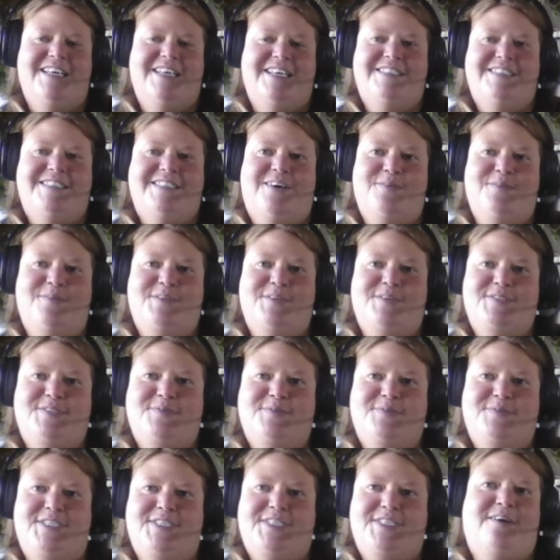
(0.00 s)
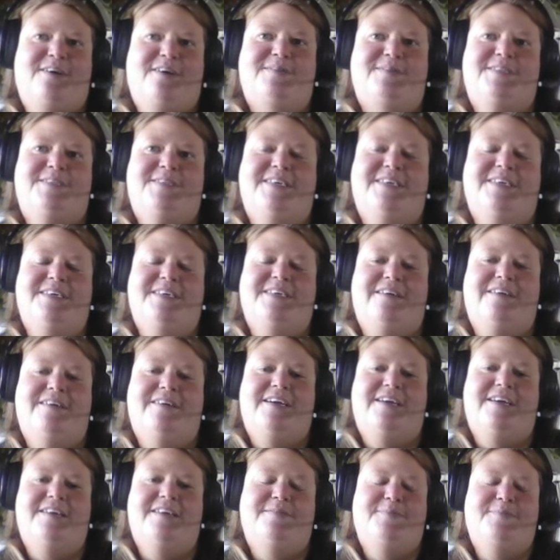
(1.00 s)
So just reach out. All
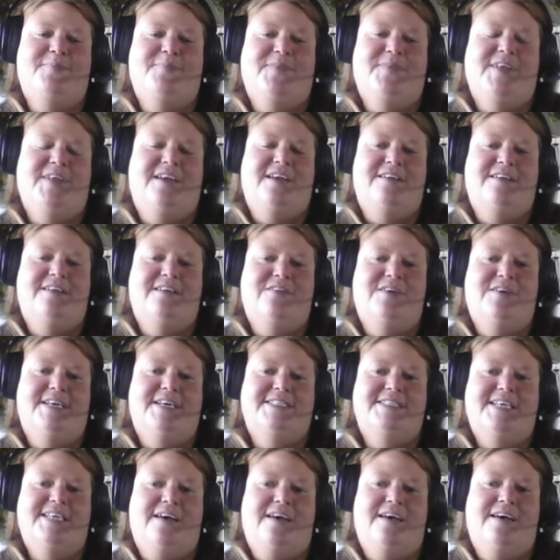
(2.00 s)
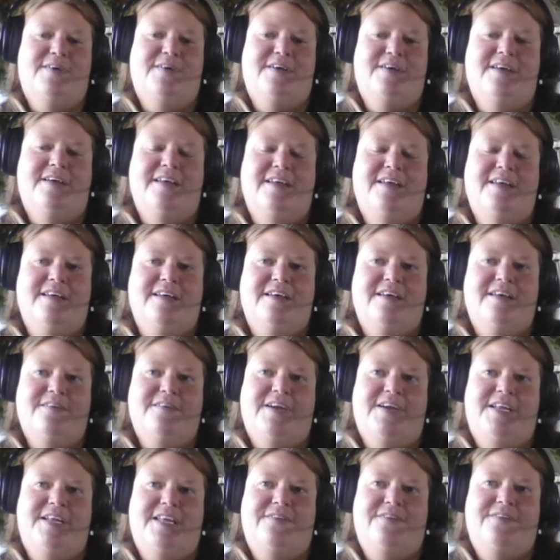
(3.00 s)
right. And you guys have a
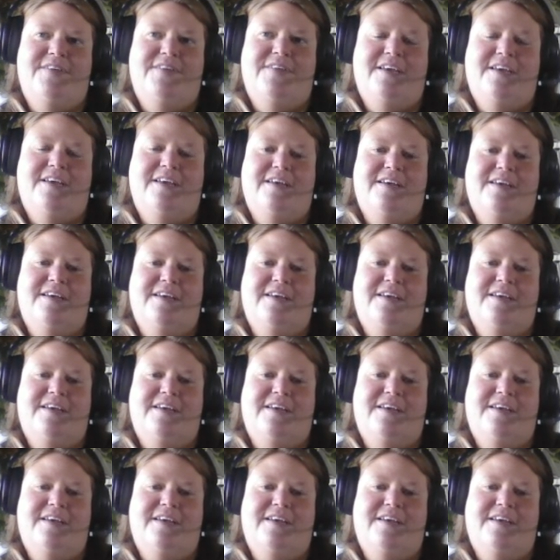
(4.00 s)
great evening.